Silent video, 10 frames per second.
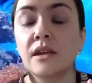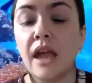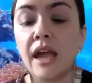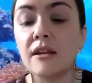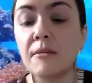
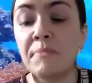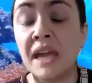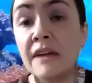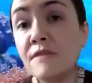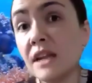and
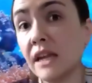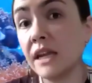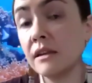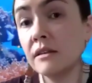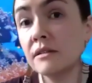
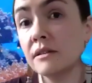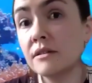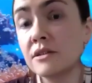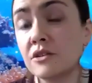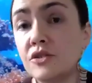pivoting
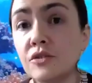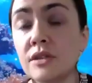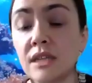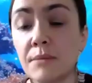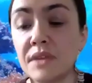to do
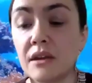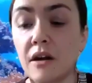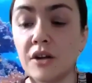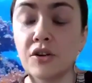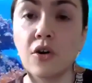something
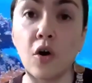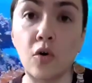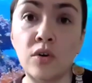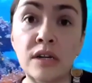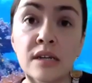on your
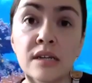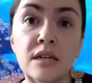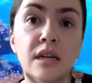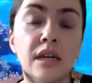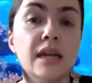own
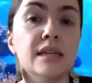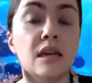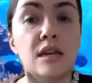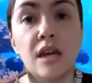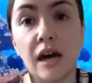is
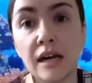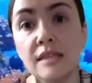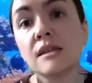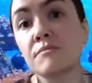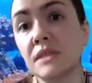not
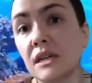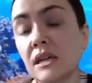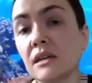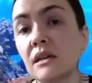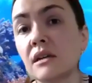
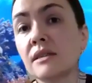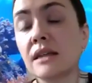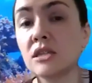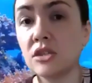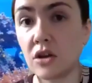something
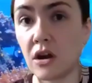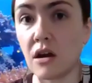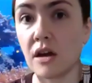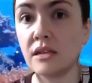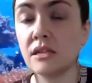that's
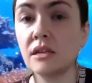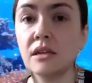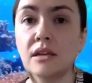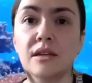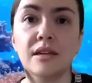taught
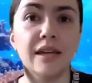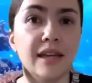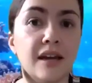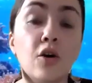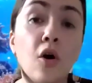
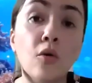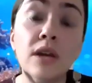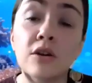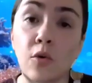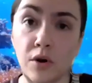in a
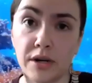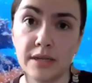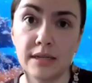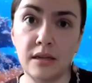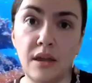coding
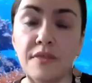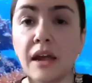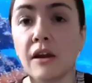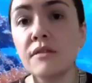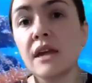course.
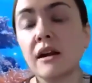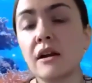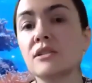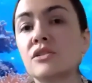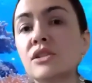They're
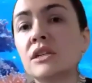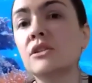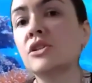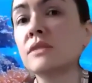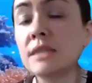there to
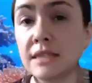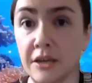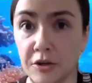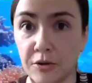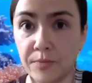teach you the
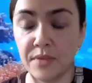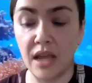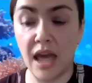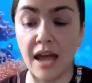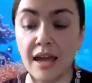skill.
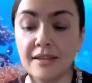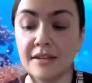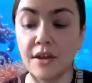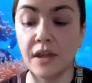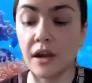And
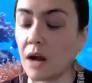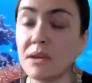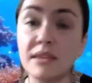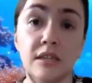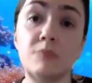they're, I
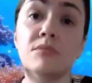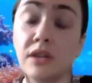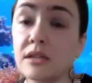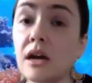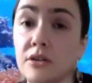mean, these are
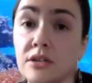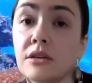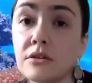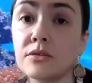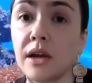million dollar
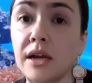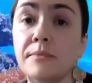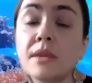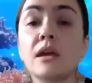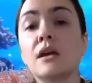skills, right?
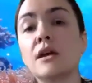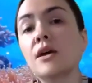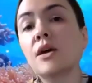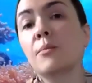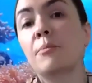
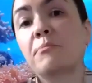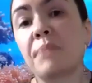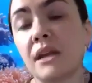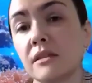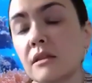But